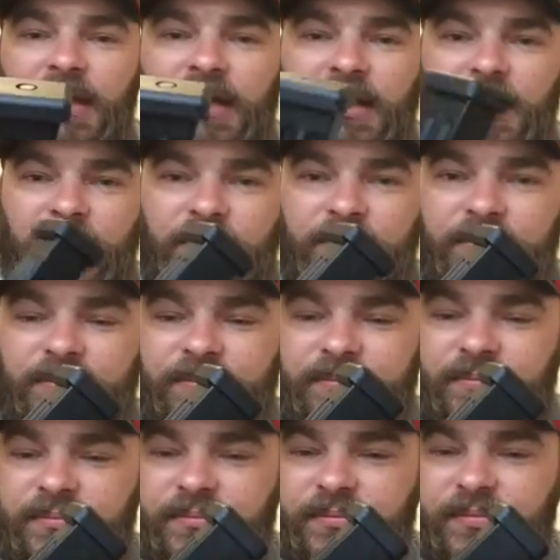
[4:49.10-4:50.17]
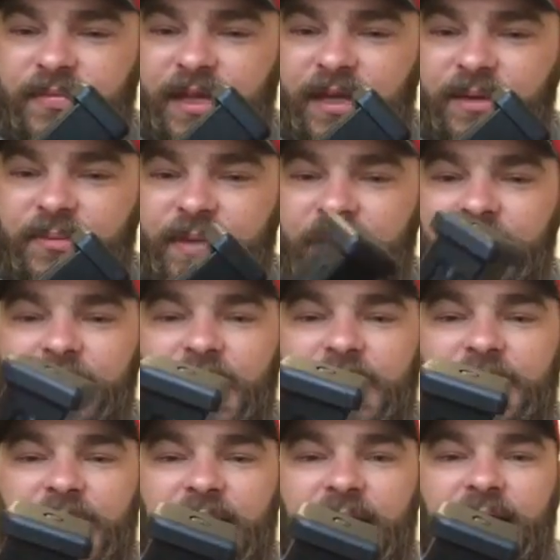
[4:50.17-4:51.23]
They are made by
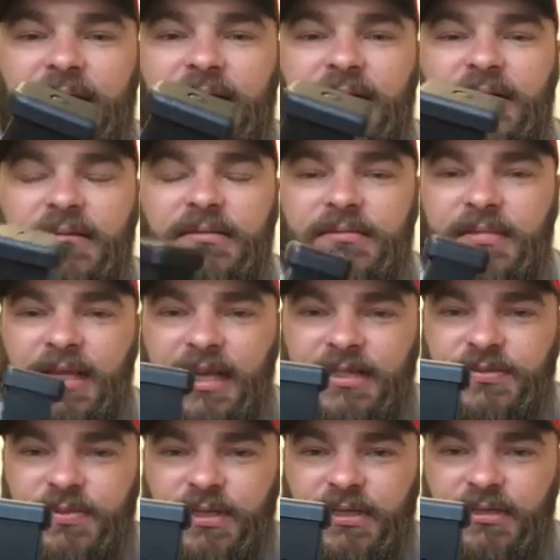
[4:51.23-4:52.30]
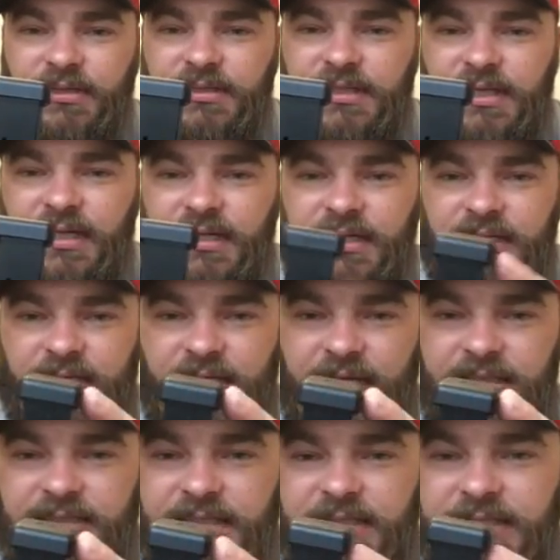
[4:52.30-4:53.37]
Metgar. That's what it looks like. It
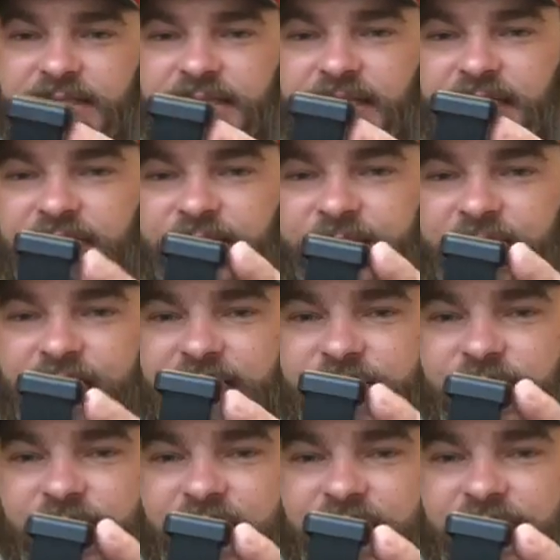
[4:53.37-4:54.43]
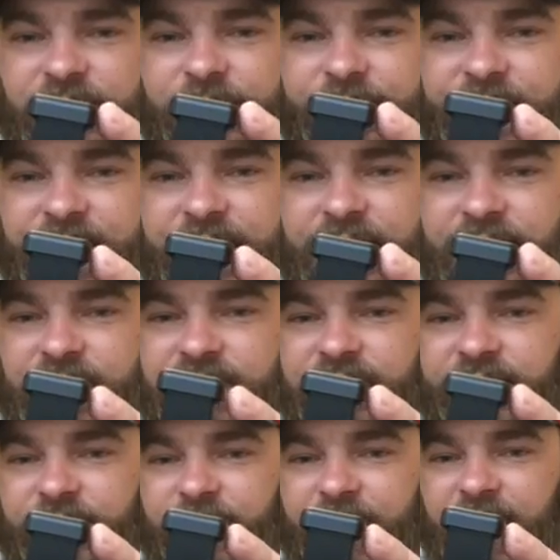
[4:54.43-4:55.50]
has the extended base plate because
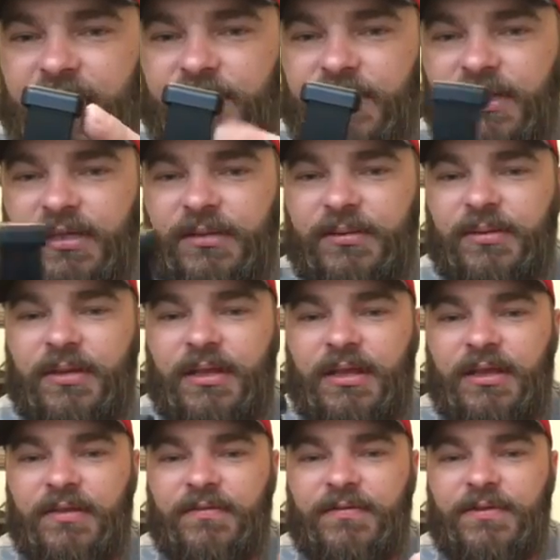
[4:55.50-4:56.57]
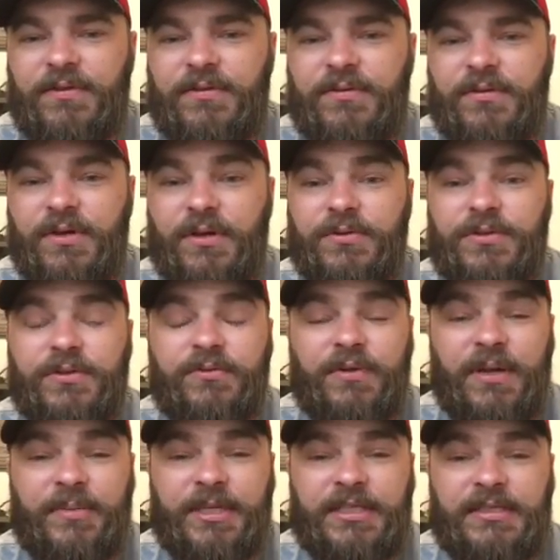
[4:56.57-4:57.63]
of the magwell. If you go to
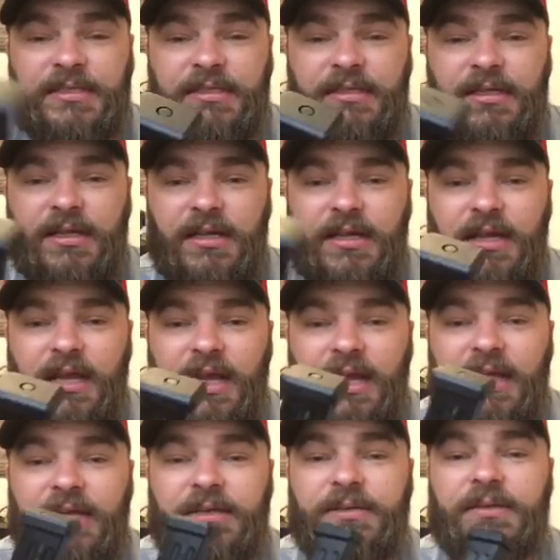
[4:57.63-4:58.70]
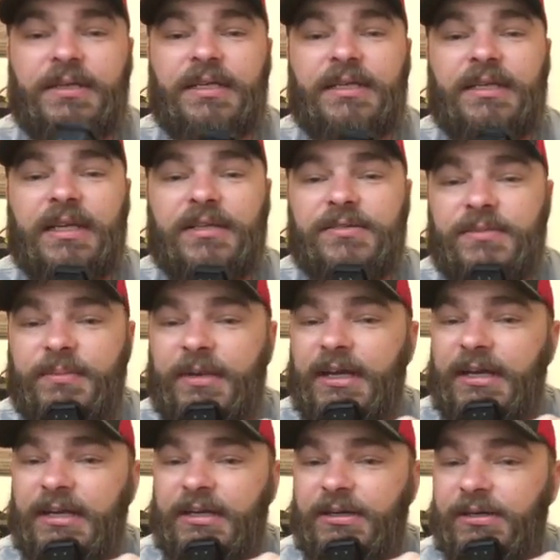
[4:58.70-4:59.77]
Remington and you need an extra
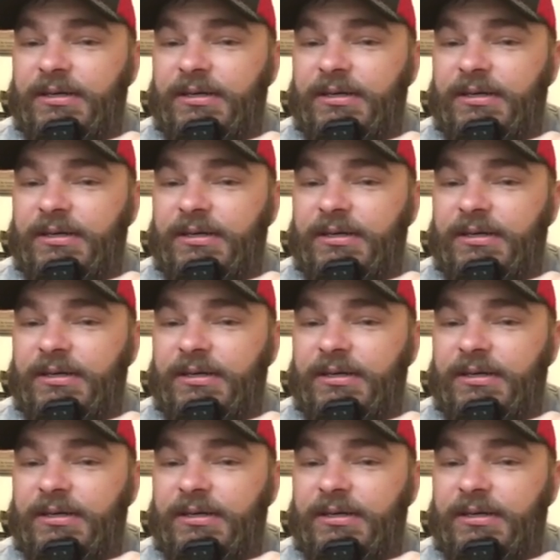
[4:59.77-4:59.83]
mag in a